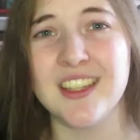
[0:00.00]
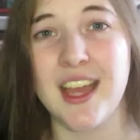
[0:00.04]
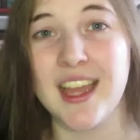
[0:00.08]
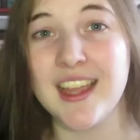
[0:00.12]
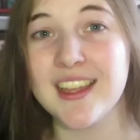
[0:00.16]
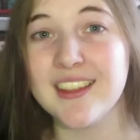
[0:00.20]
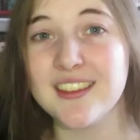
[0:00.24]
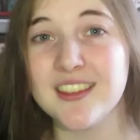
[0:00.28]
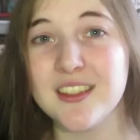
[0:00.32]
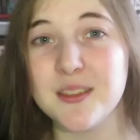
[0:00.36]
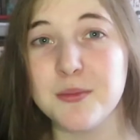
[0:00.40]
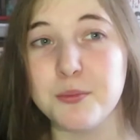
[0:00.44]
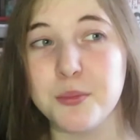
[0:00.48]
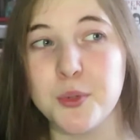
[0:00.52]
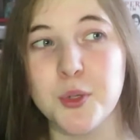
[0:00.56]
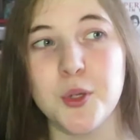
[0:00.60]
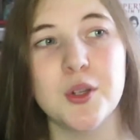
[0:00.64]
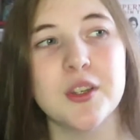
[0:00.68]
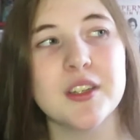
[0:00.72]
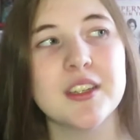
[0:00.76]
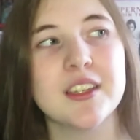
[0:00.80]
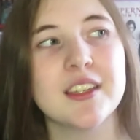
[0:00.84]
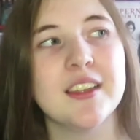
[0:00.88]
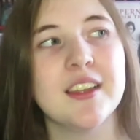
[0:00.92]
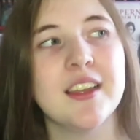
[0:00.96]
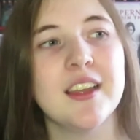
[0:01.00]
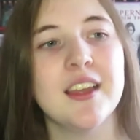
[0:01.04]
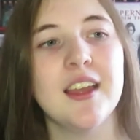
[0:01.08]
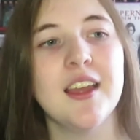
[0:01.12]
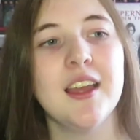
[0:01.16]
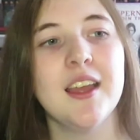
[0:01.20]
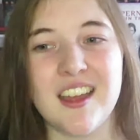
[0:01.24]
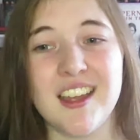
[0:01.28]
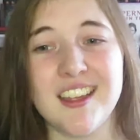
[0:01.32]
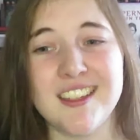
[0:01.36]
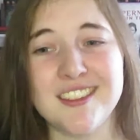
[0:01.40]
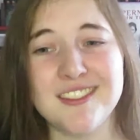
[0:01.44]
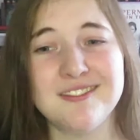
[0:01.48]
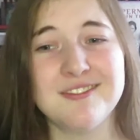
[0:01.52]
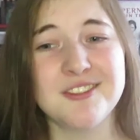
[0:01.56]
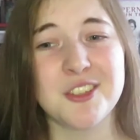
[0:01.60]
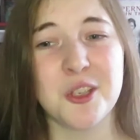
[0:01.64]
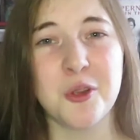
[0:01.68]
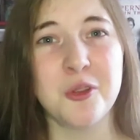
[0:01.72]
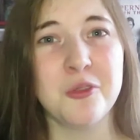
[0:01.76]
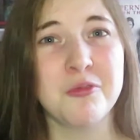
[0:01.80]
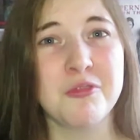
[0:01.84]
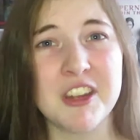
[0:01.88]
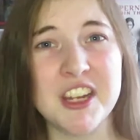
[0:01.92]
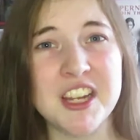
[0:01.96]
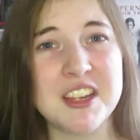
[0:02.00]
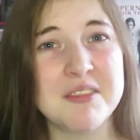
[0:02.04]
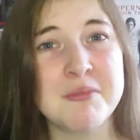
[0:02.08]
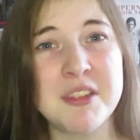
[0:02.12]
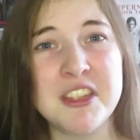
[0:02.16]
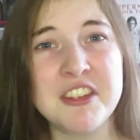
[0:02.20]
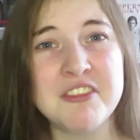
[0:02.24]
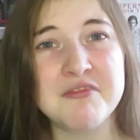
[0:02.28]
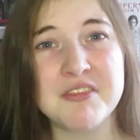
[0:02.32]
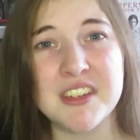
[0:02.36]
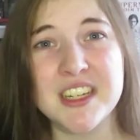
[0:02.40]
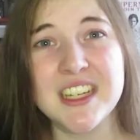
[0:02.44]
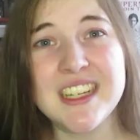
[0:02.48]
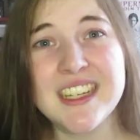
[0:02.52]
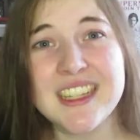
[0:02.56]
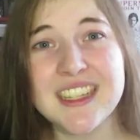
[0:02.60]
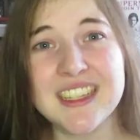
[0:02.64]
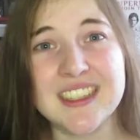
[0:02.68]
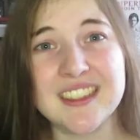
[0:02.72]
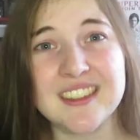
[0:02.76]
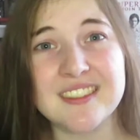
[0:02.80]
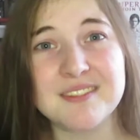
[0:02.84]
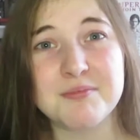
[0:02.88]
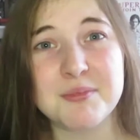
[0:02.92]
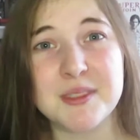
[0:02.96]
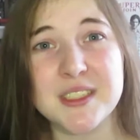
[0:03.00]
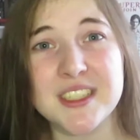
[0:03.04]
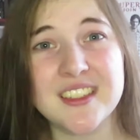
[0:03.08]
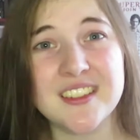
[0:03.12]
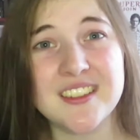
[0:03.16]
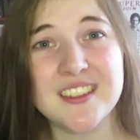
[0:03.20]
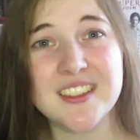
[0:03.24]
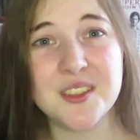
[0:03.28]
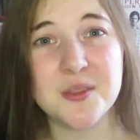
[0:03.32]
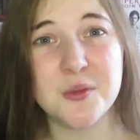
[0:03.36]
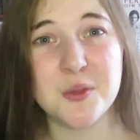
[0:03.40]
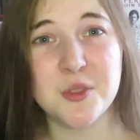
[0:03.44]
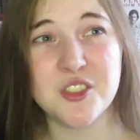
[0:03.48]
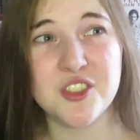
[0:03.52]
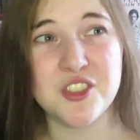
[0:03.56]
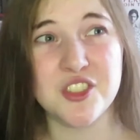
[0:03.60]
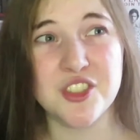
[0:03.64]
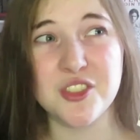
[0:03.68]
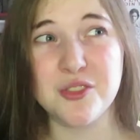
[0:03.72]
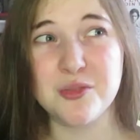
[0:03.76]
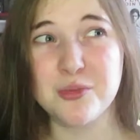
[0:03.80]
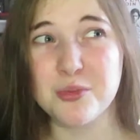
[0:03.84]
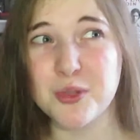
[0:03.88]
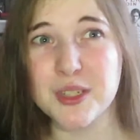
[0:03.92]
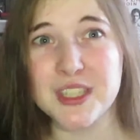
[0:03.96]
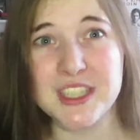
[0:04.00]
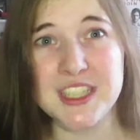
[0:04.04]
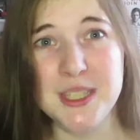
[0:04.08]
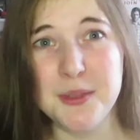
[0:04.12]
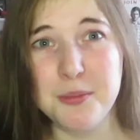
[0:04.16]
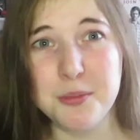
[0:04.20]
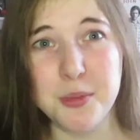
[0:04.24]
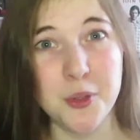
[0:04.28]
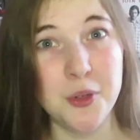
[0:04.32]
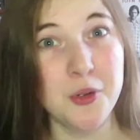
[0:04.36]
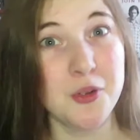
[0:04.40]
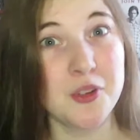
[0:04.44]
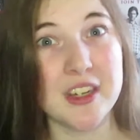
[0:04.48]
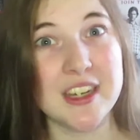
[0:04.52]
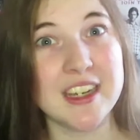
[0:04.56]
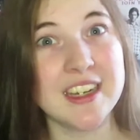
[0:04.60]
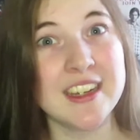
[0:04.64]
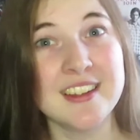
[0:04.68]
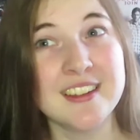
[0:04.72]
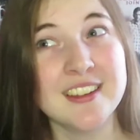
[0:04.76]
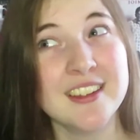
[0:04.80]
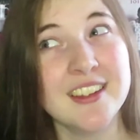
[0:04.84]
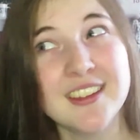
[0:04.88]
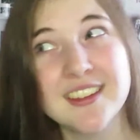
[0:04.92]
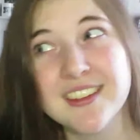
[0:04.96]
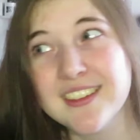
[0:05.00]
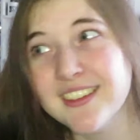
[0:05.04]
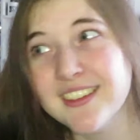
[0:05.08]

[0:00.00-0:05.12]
like this book. I don't recommend reading it because it was just really boring.